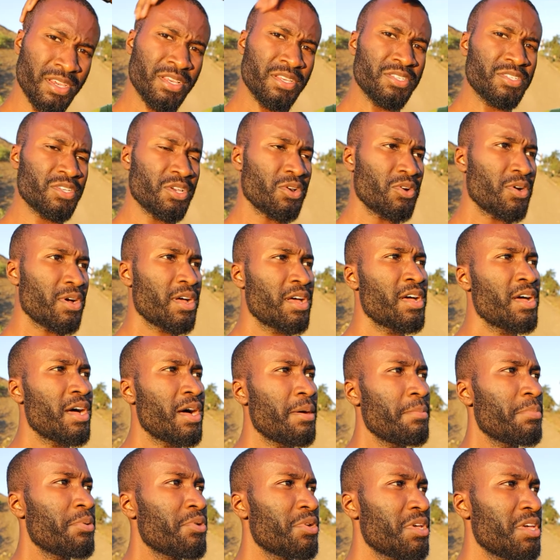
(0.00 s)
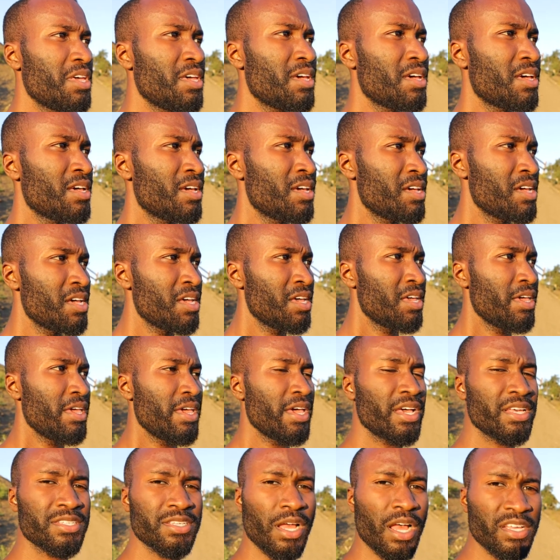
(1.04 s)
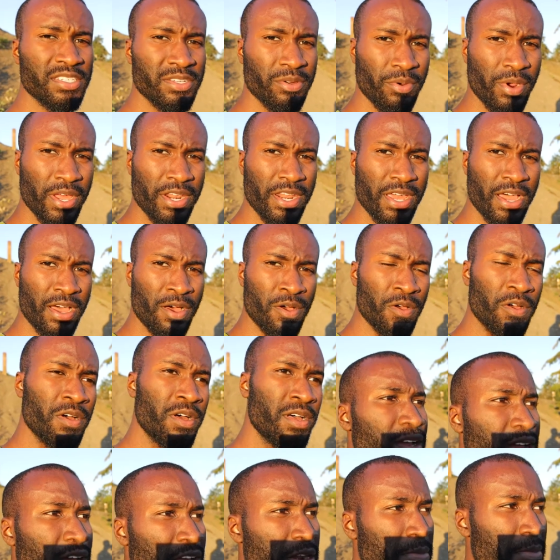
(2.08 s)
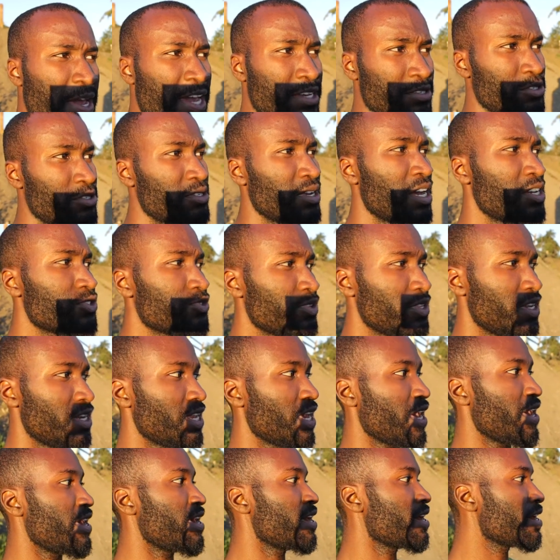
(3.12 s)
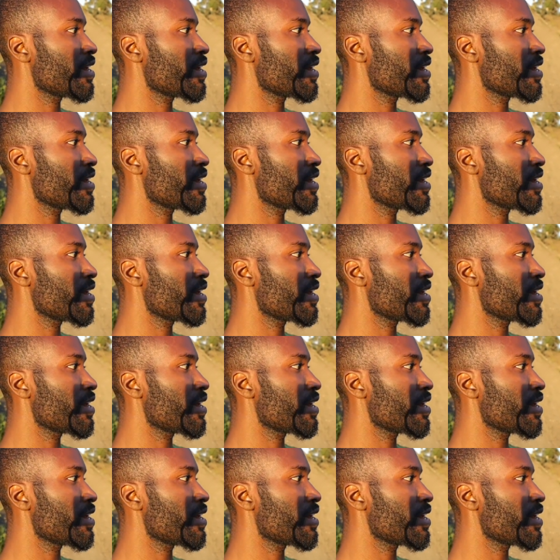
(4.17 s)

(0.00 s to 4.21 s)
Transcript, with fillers: So I'm pretty exhausted right now. Got in my exercise for the day